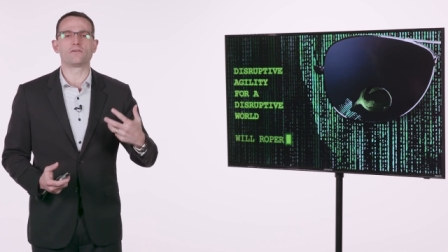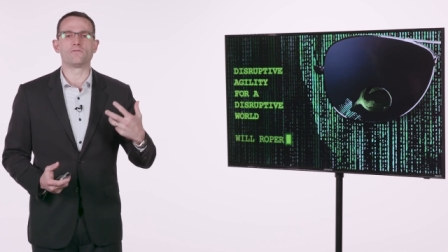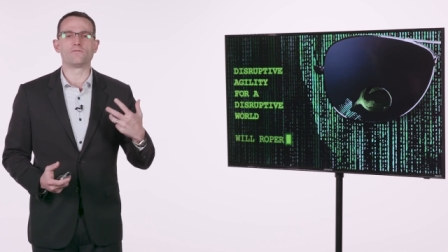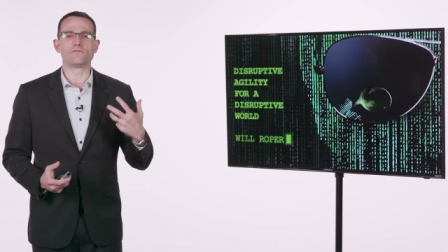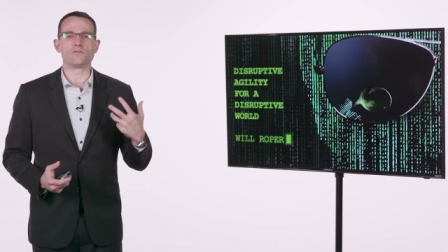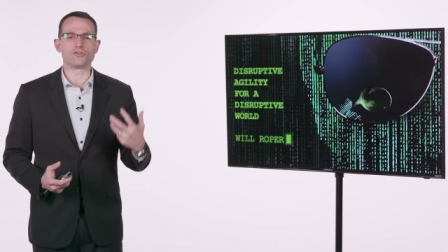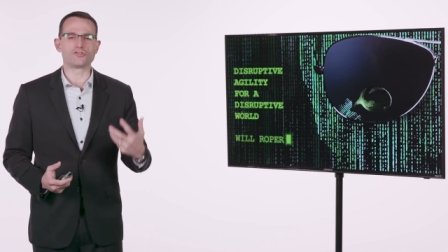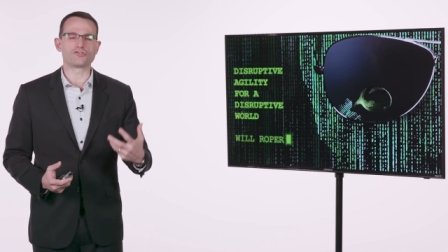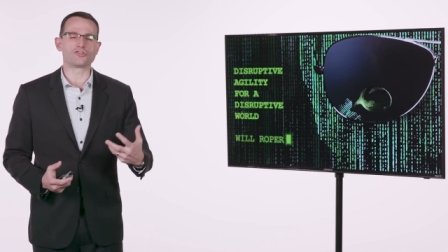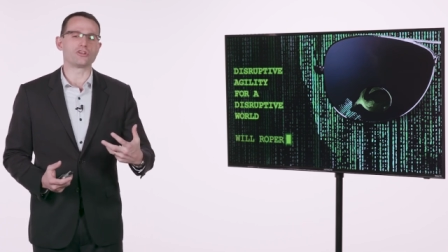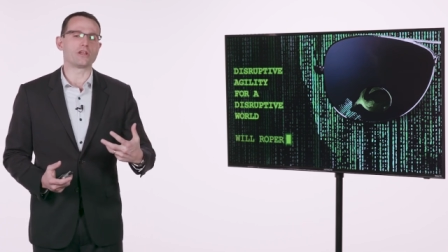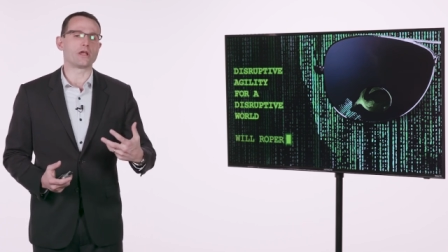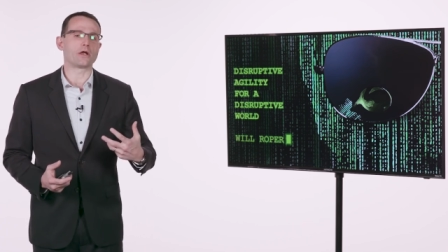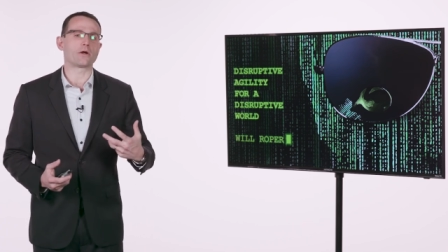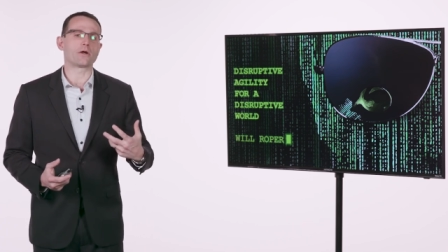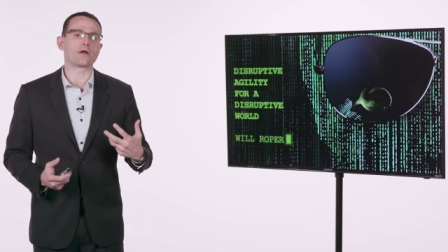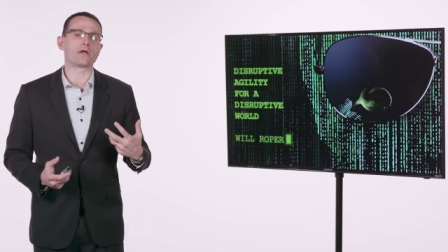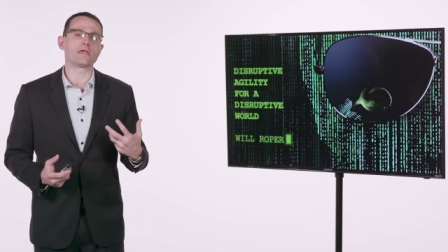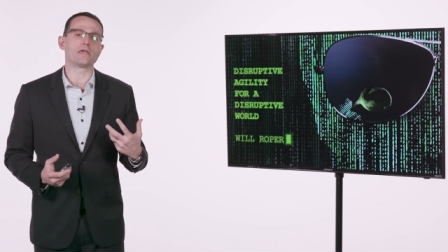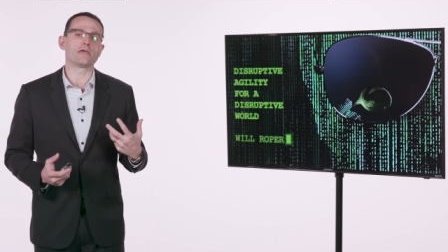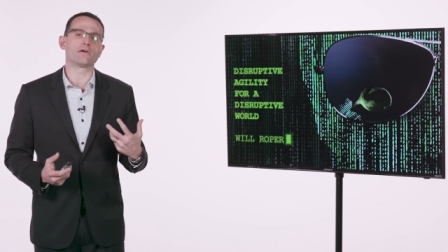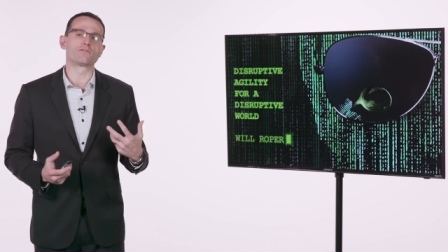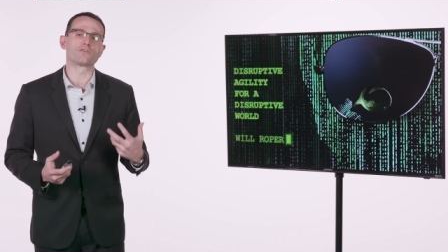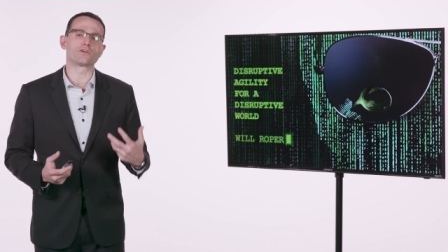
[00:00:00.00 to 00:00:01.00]

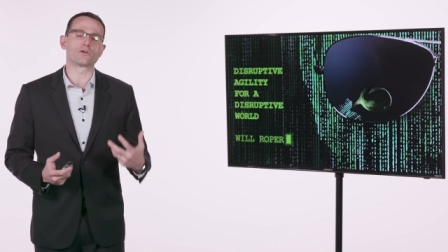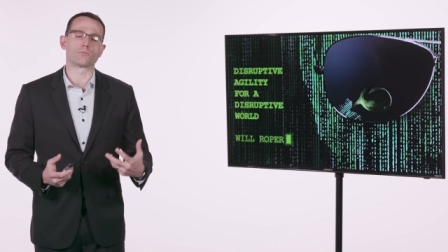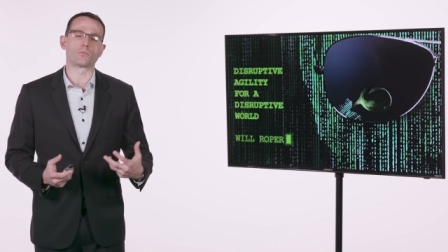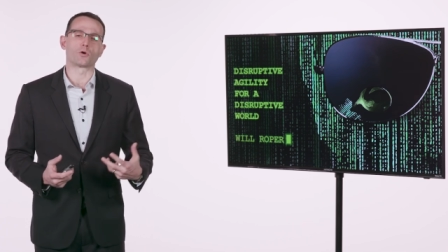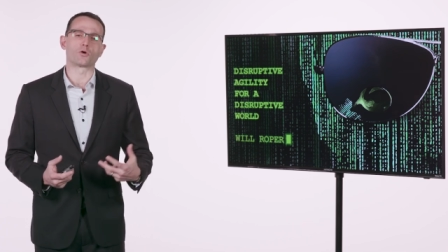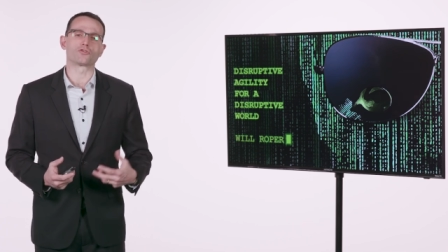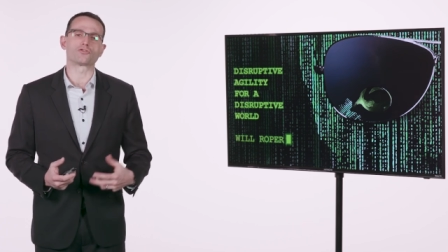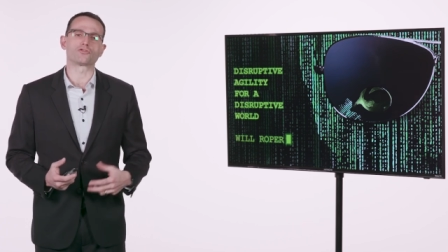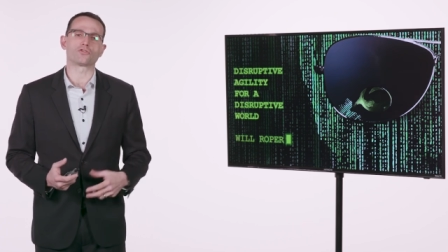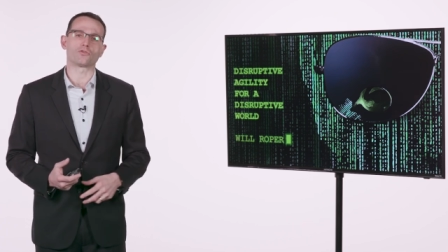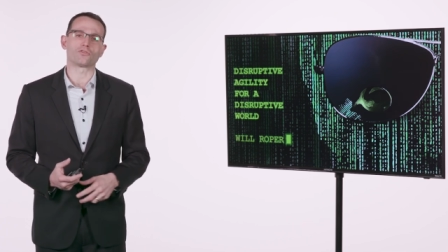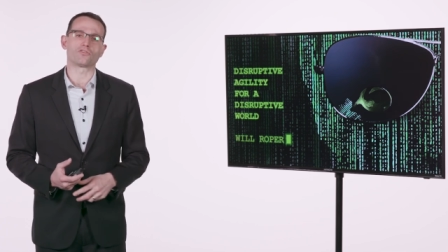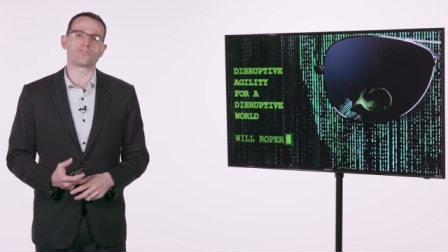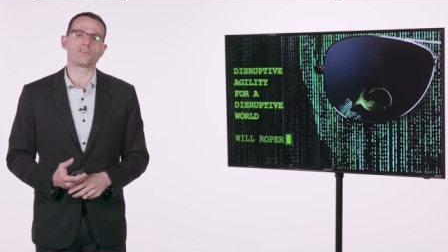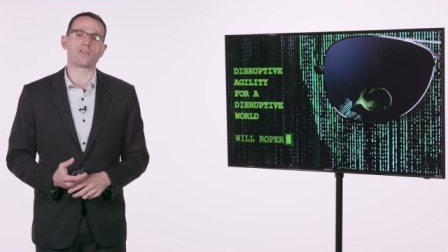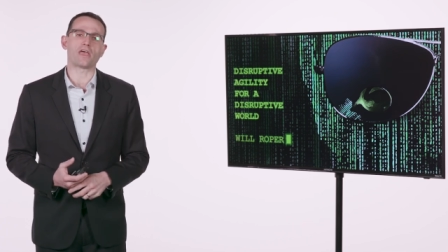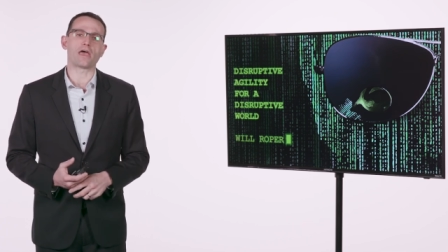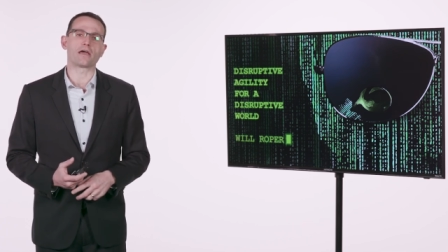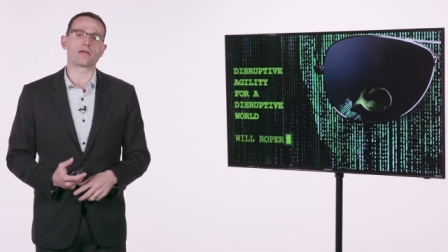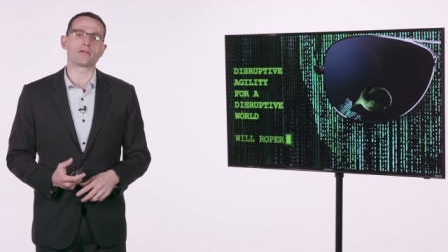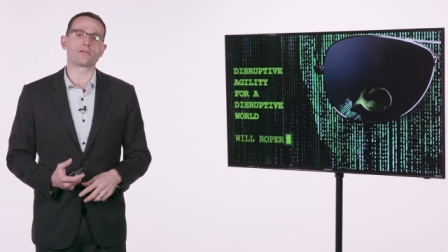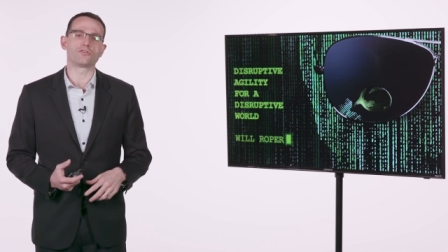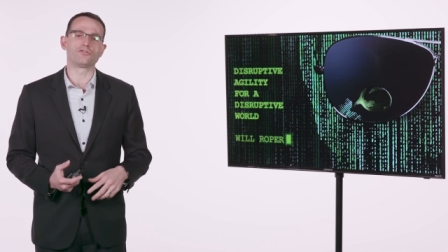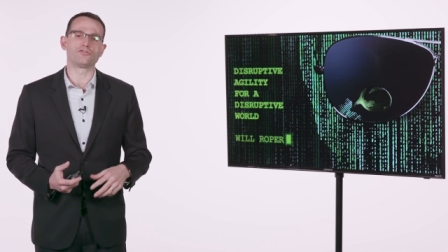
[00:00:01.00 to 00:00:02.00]
visionary of commercial
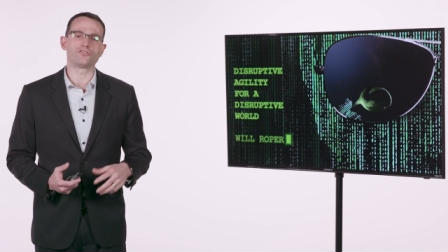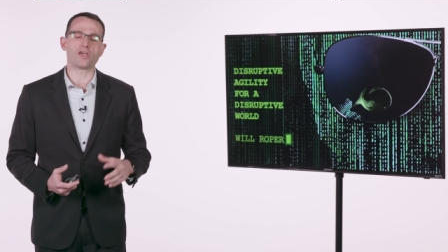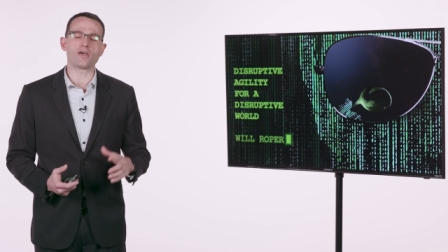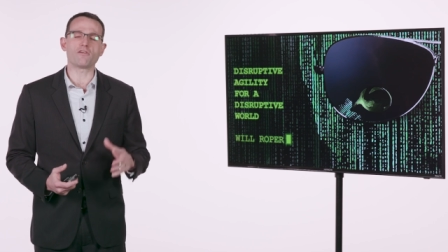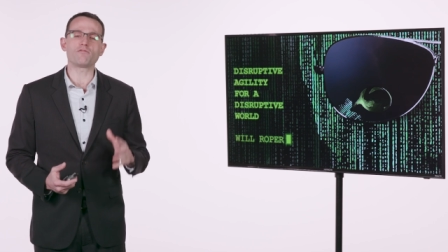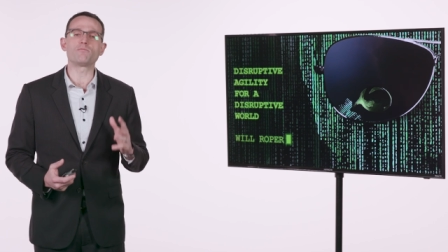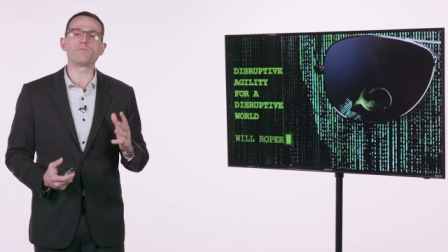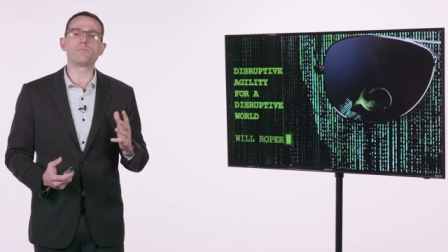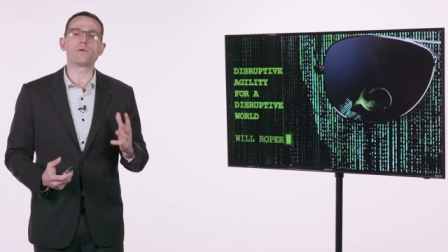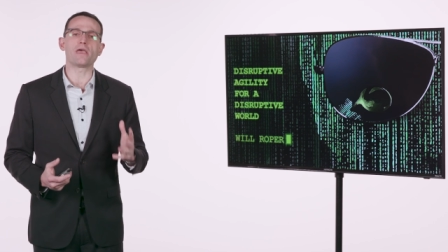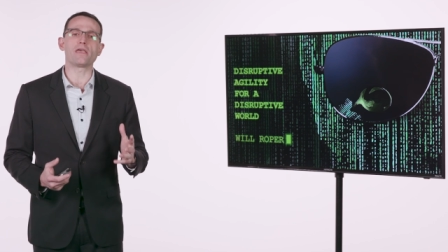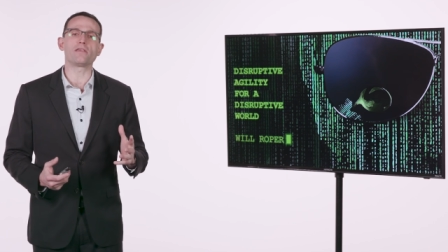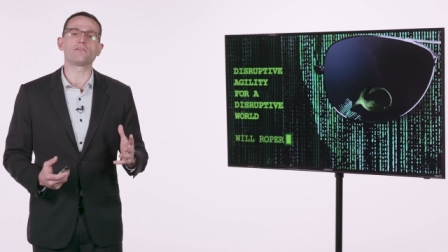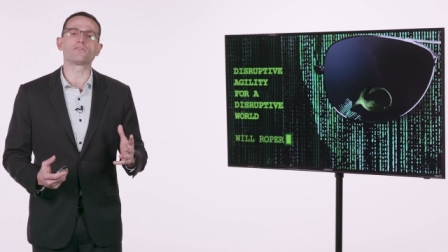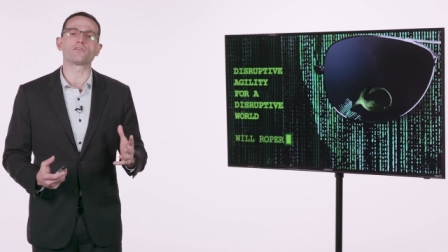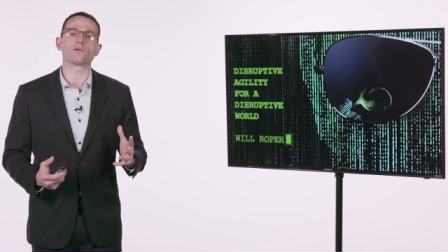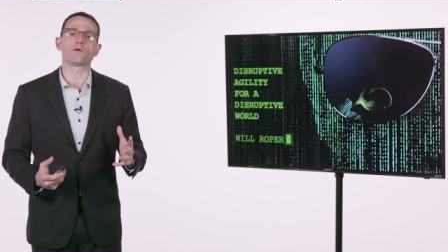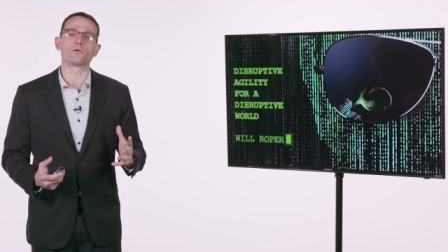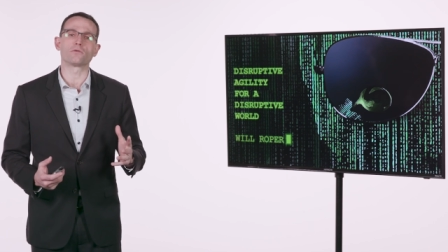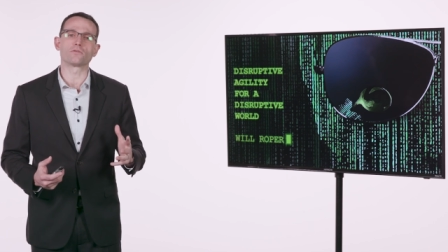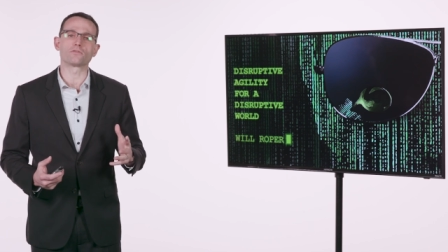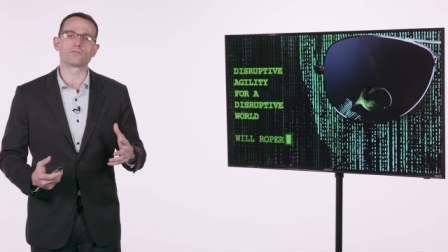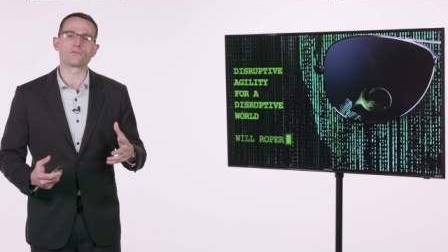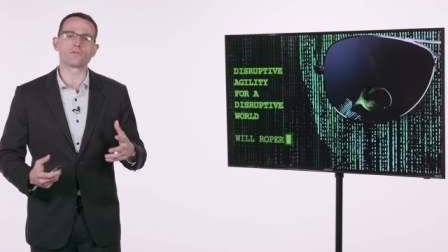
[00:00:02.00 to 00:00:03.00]
tech, Jeff
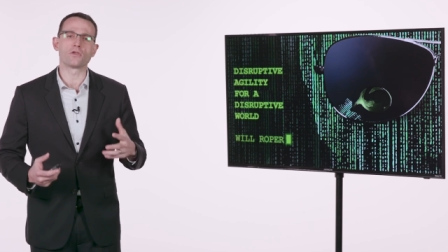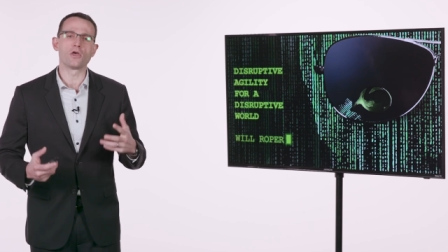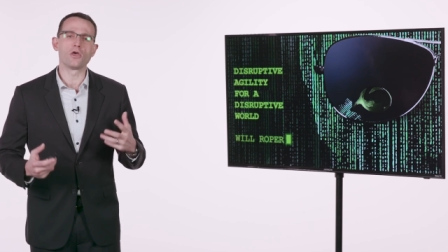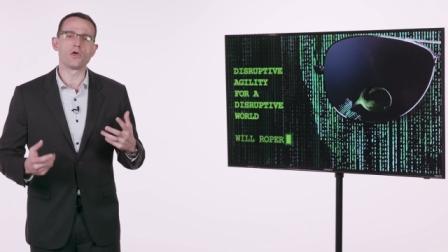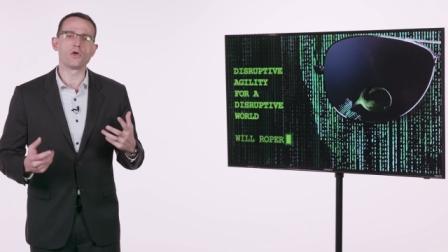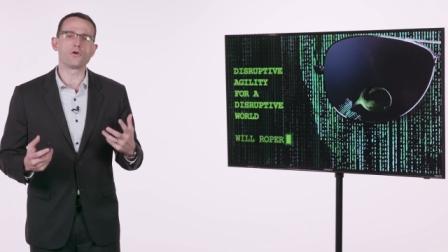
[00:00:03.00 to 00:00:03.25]
Bezos,